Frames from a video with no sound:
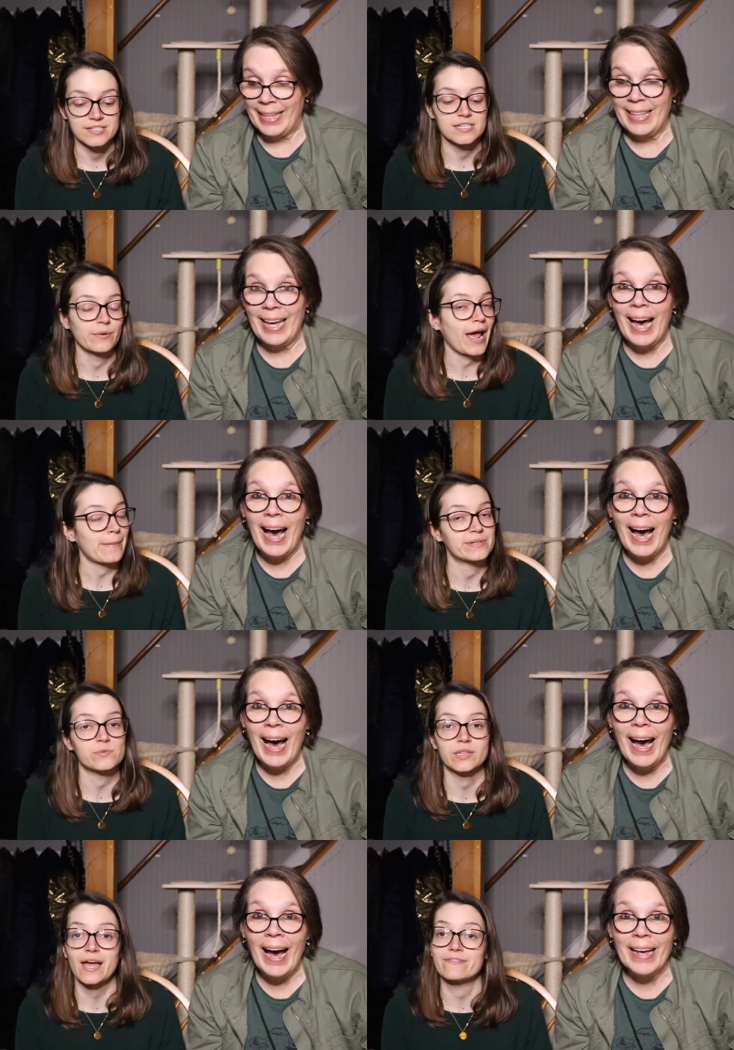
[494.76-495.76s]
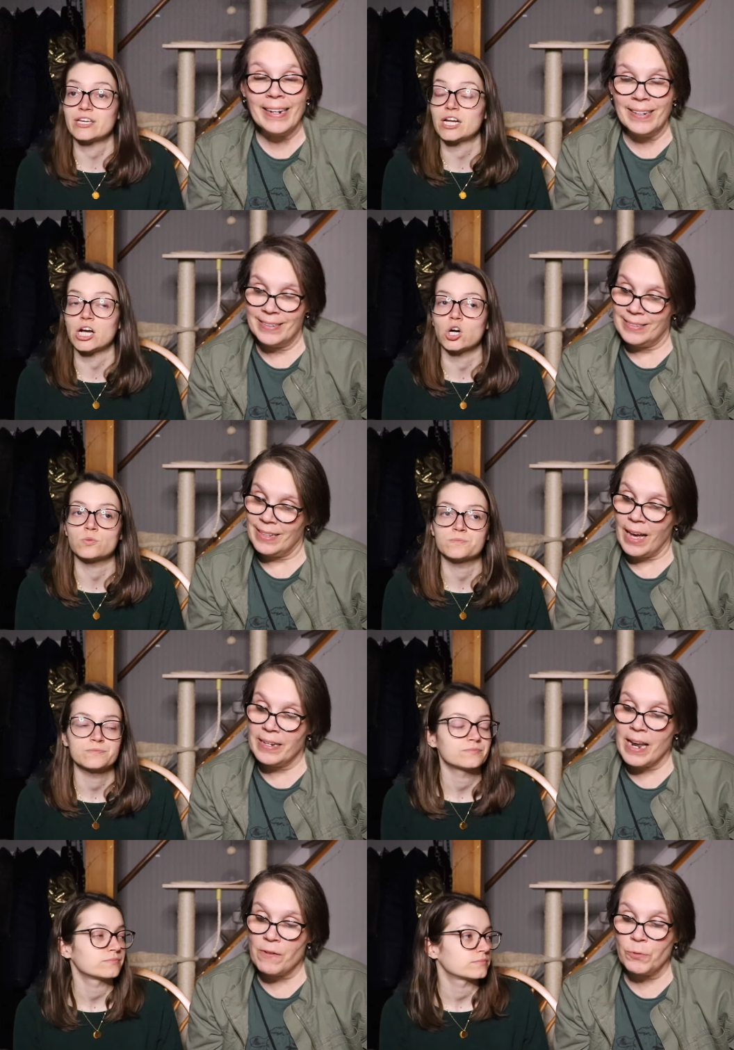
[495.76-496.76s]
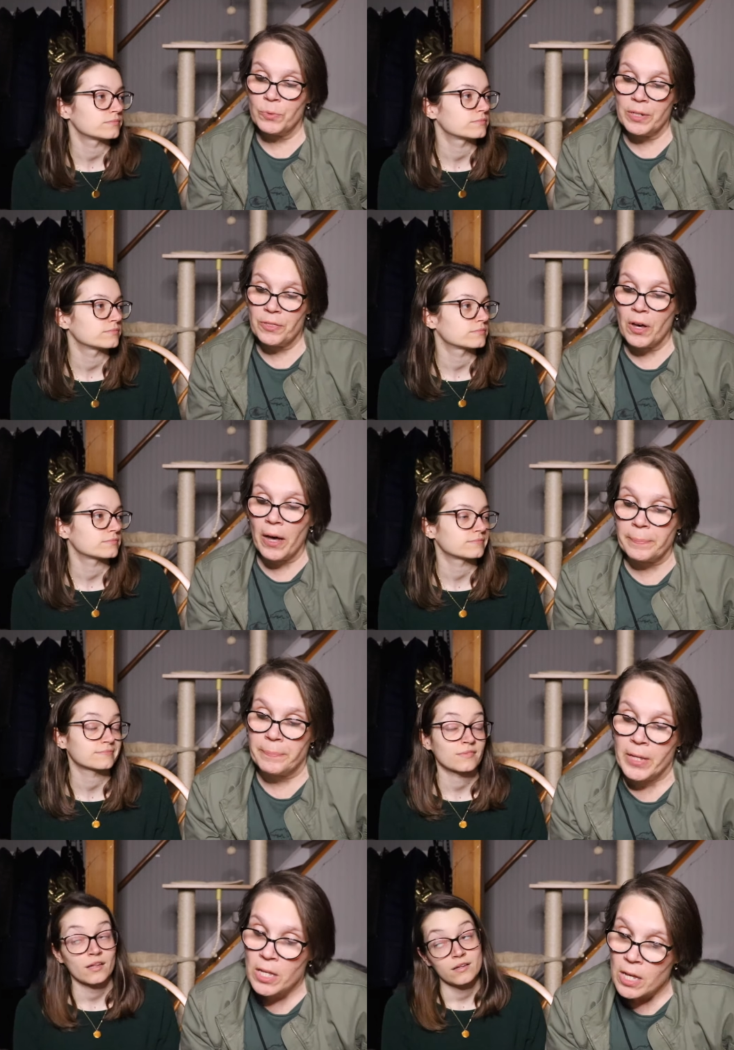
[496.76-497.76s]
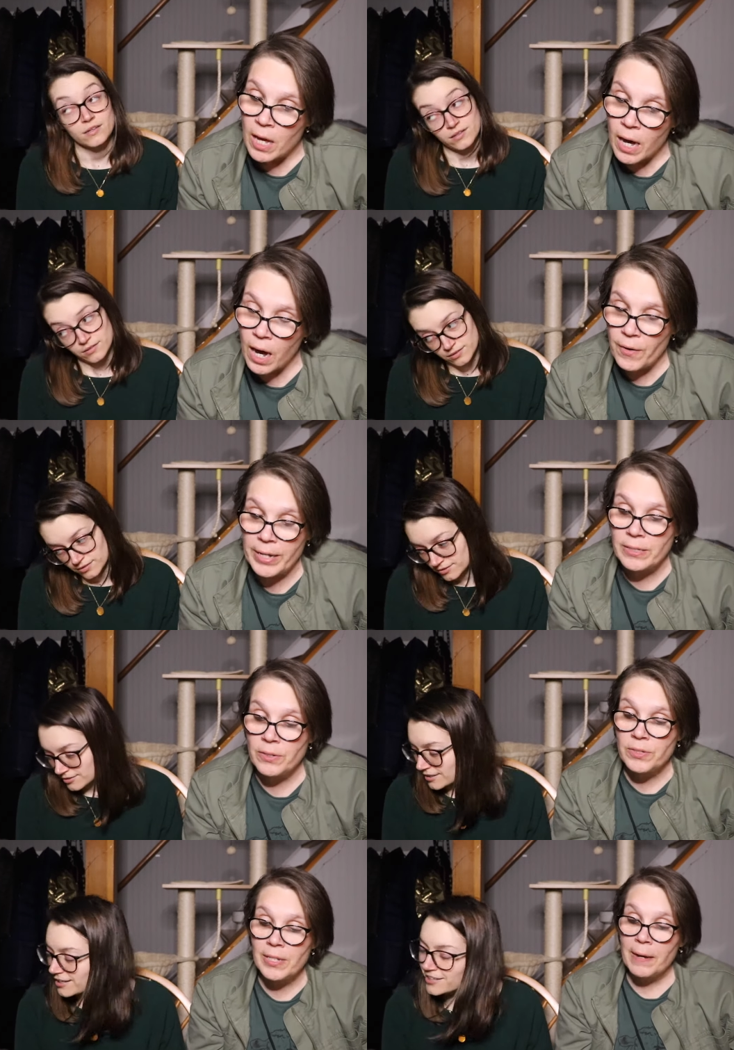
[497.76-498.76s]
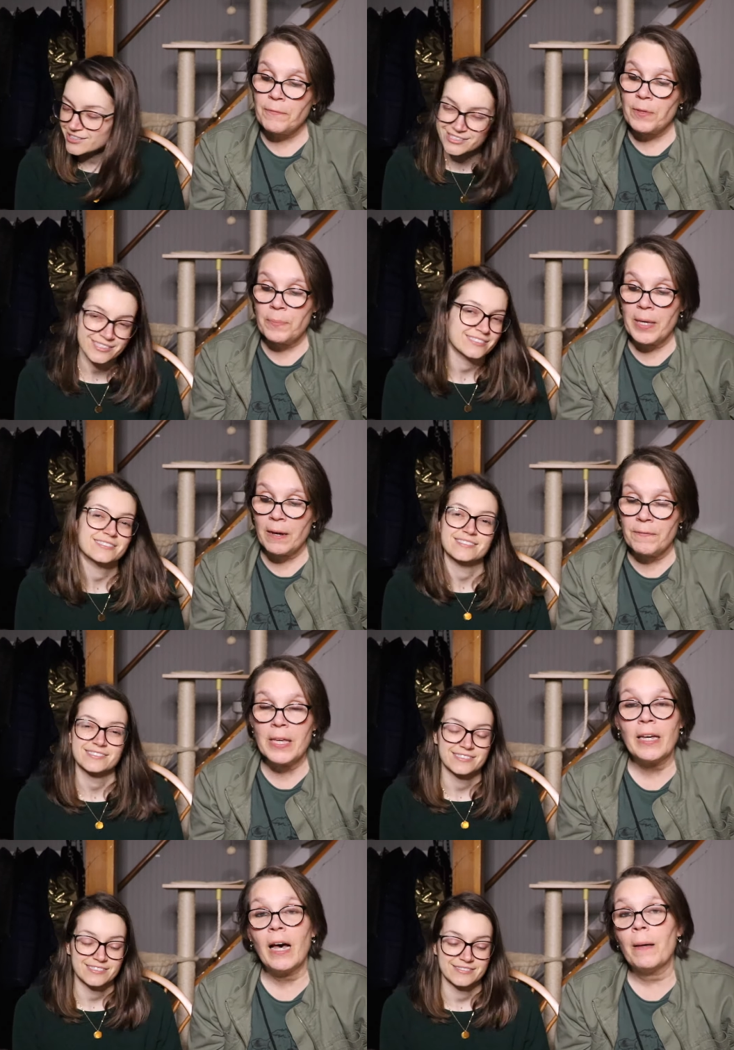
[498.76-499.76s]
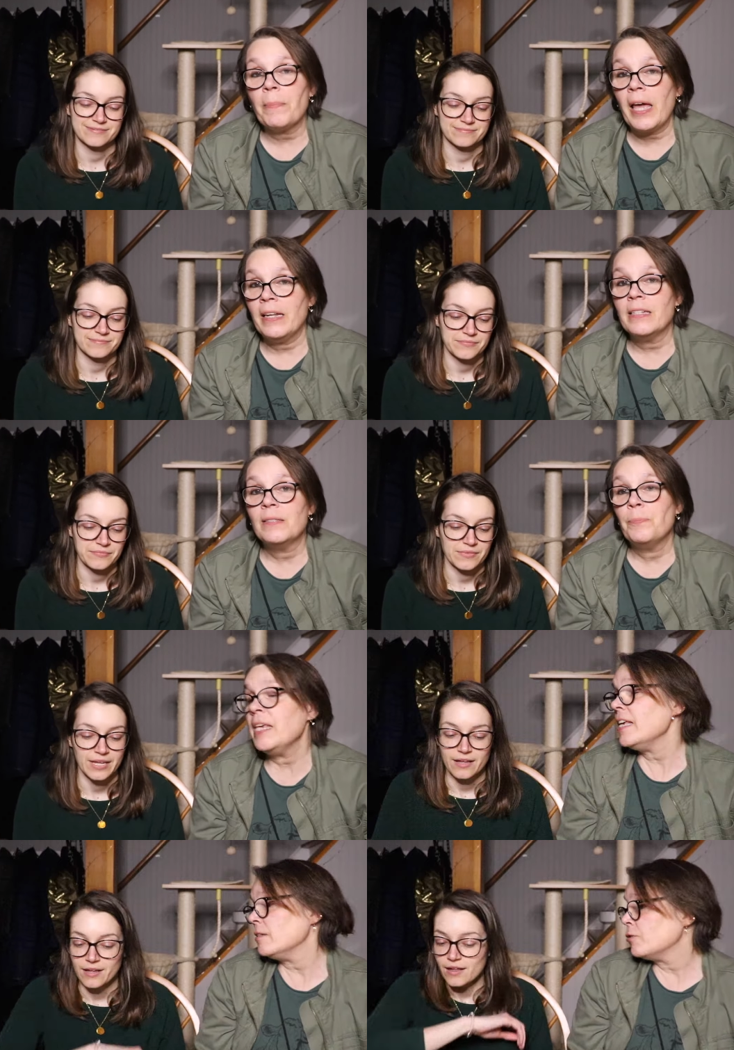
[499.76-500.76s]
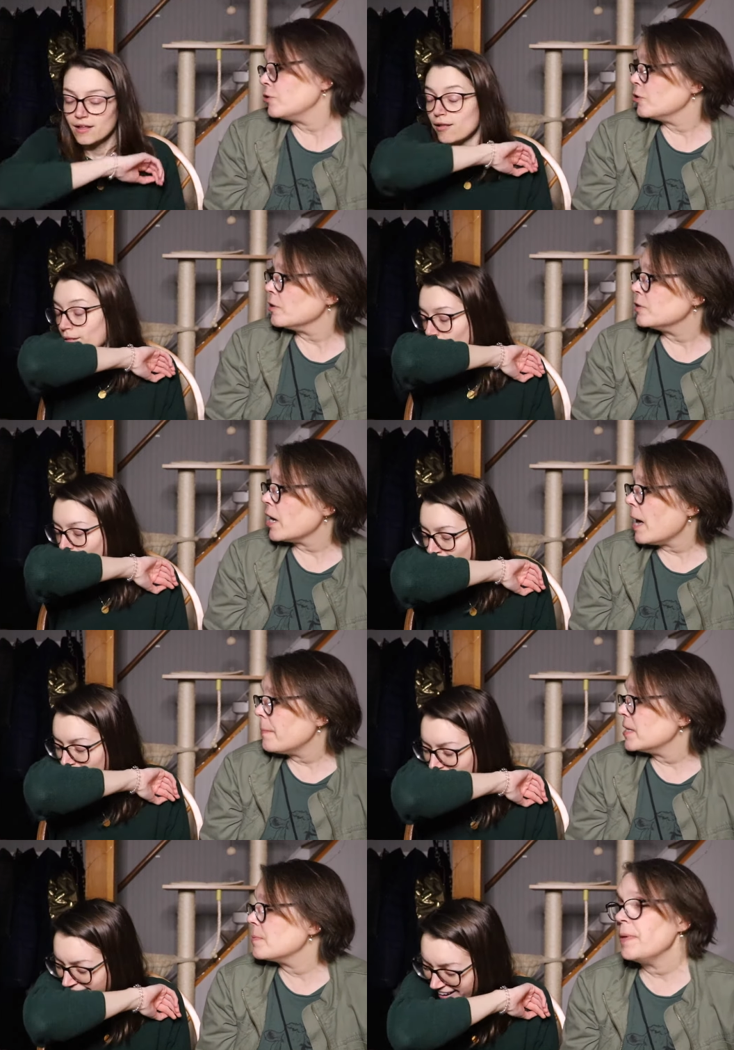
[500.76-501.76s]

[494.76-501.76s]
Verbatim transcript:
Speaker 1: let's God. see what happens with that
Speaker 2: veto. I never would have thought. All right, so it's time for the POV comp, and it's beach. Your job is